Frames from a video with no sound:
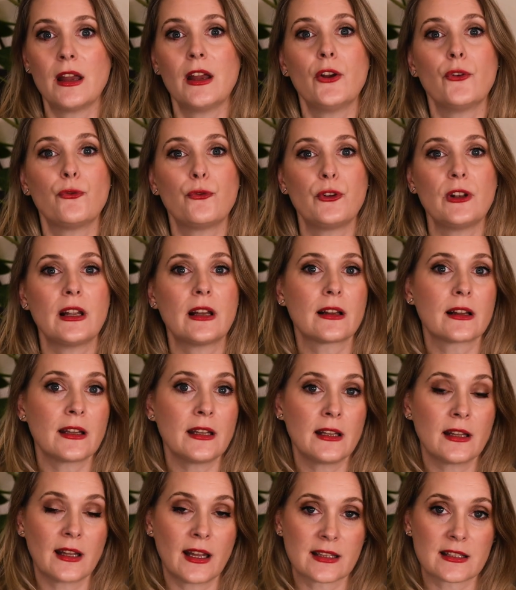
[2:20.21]
filaggrin
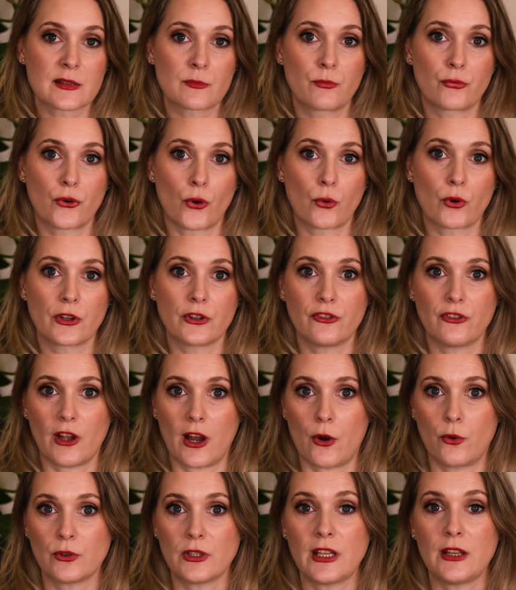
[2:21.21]
gets broken
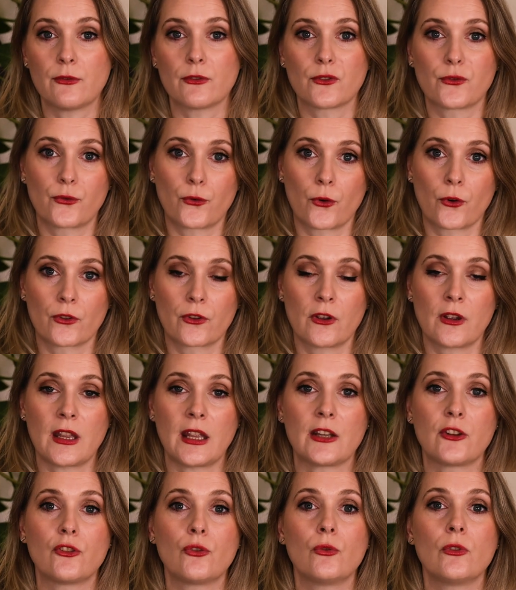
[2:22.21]
down even further
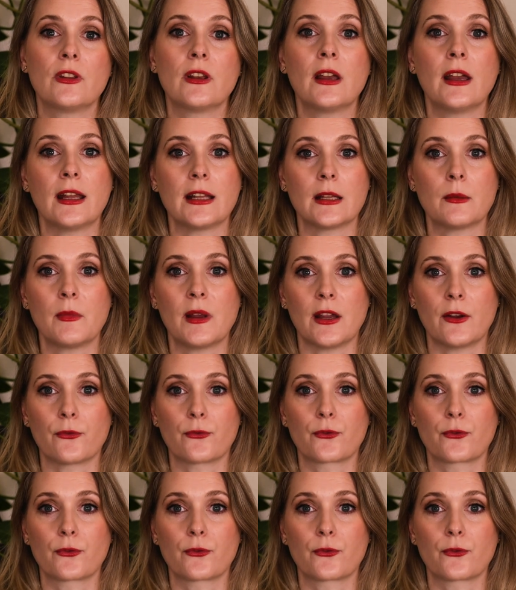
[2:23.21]
into the NMF.